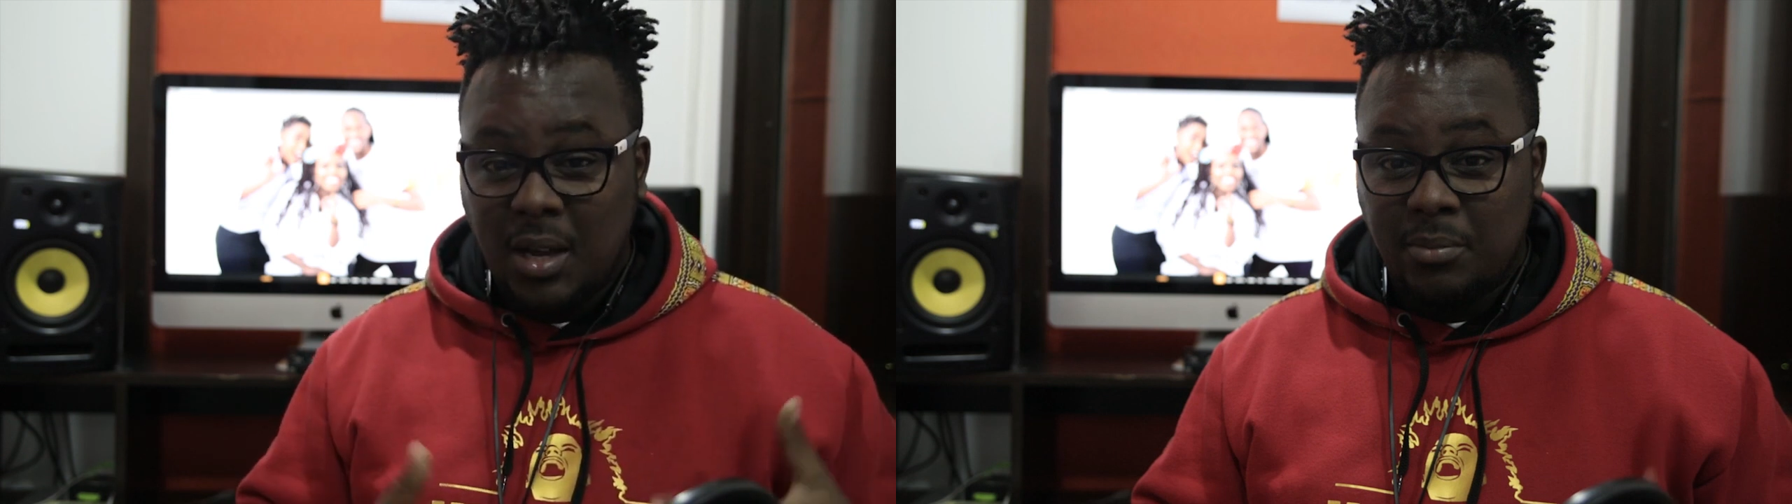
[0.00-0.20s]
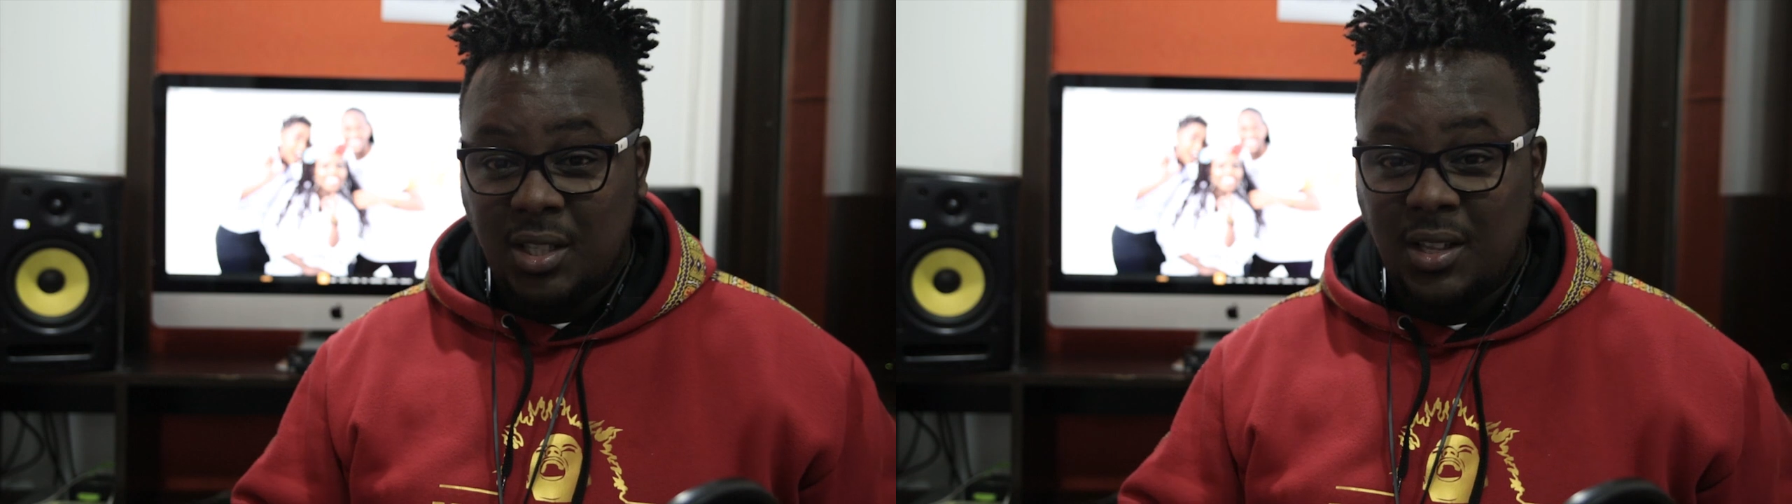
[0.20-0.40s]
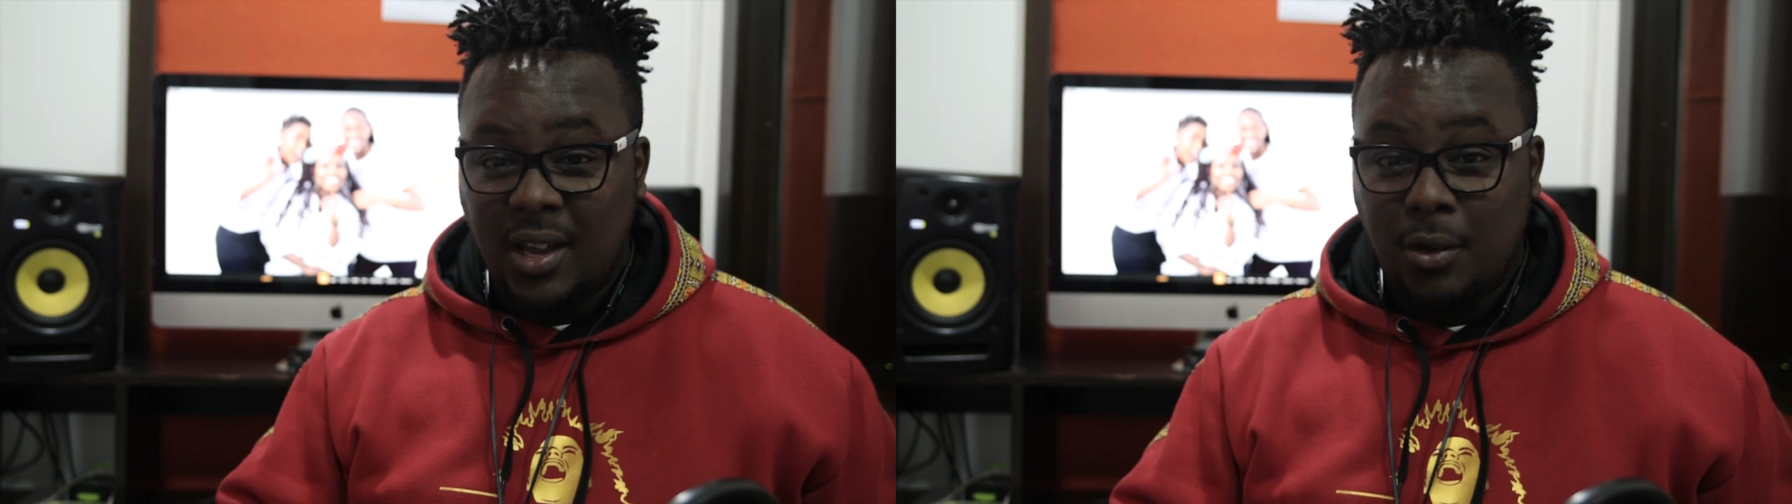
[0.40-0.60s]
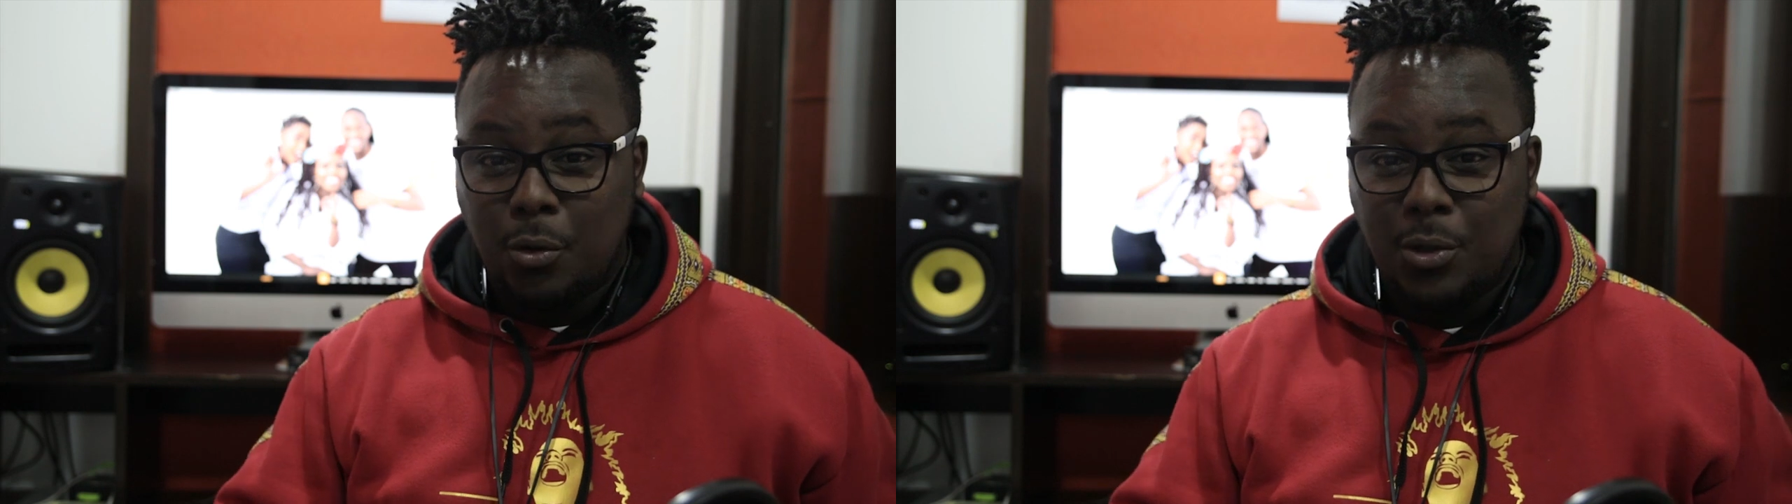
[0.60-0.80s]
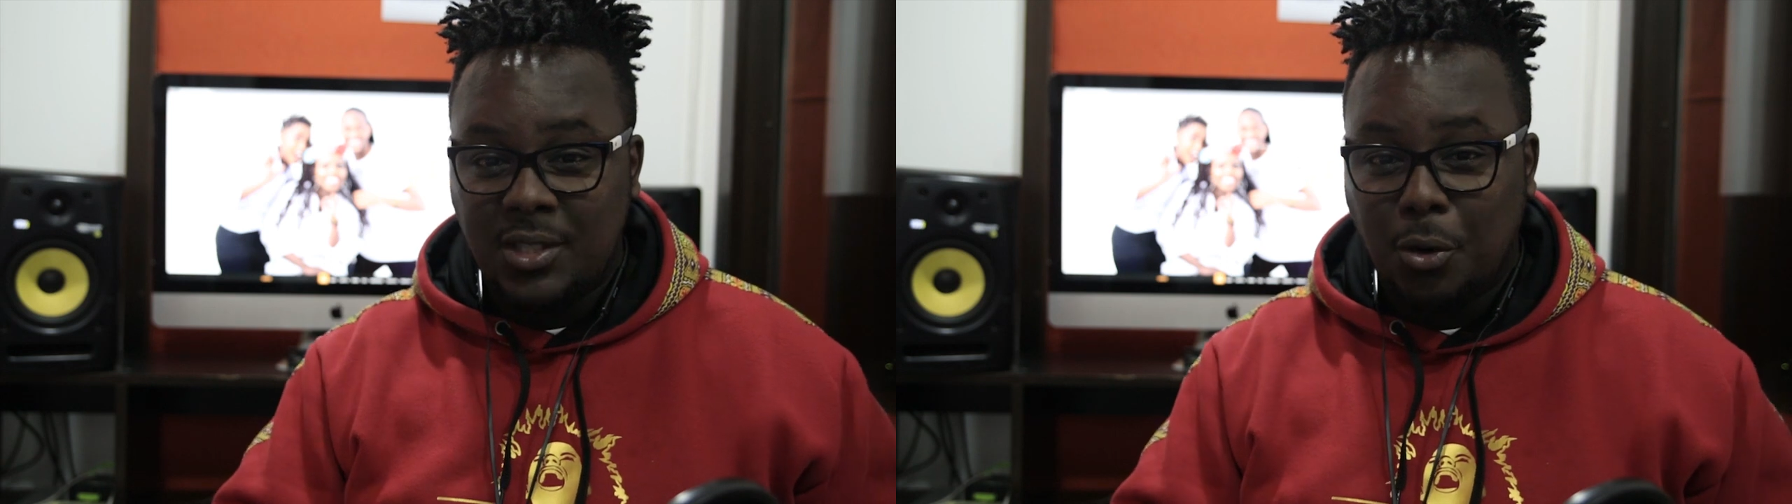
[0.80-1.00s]
I'm that guy
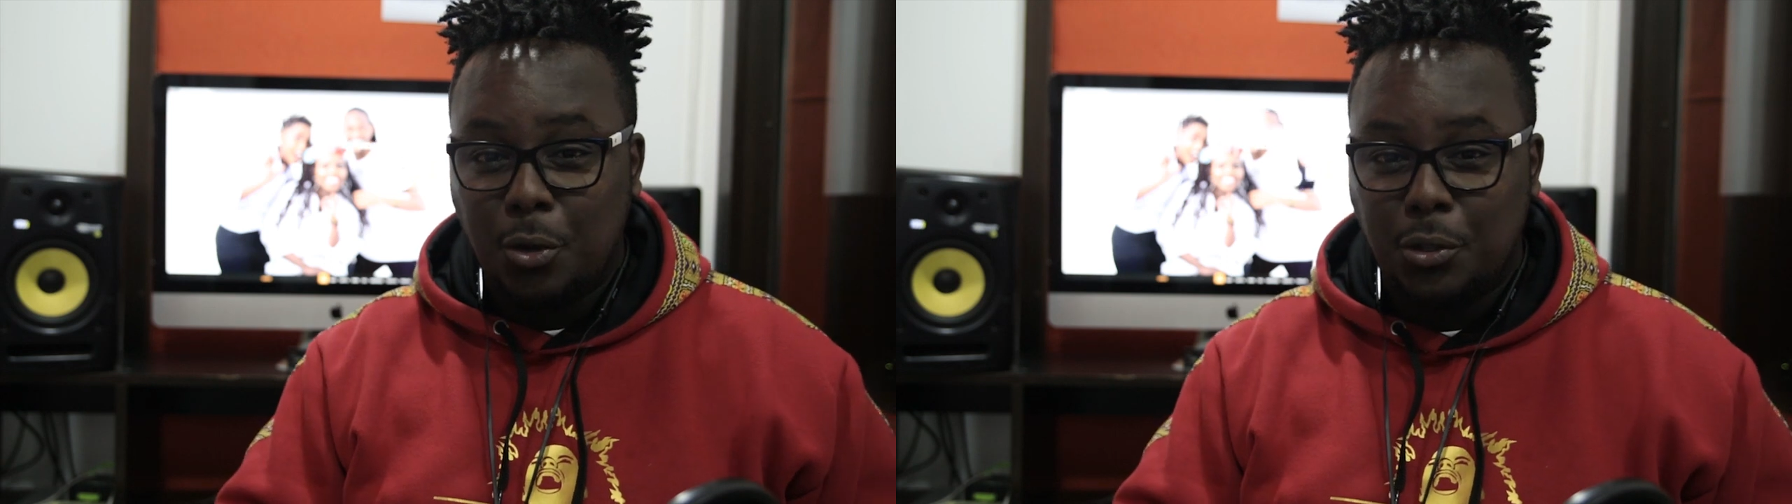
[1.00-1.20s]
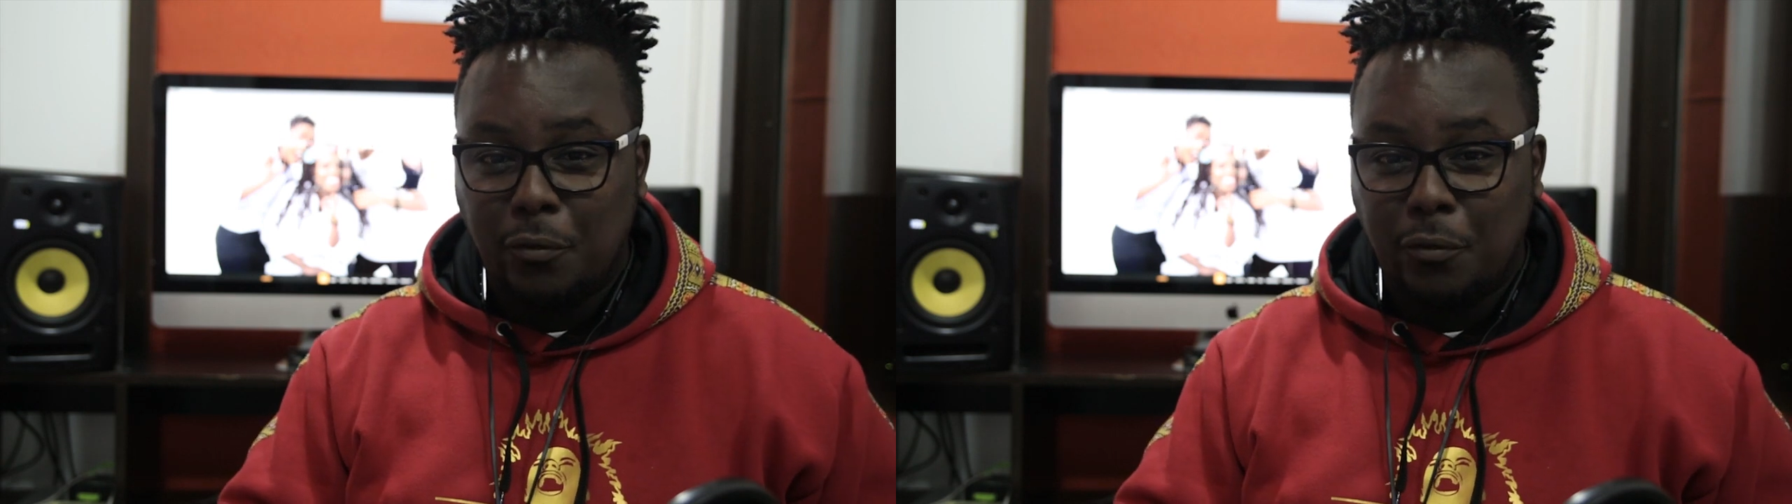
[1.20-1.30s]
who is the coach